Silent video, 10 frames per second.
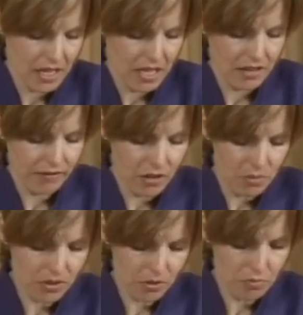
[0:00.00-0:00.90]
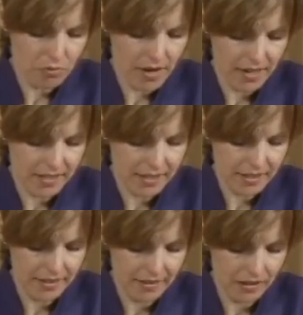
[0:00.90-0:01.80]
and if I was to press
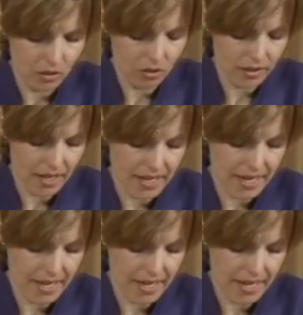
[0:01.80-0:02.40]
along there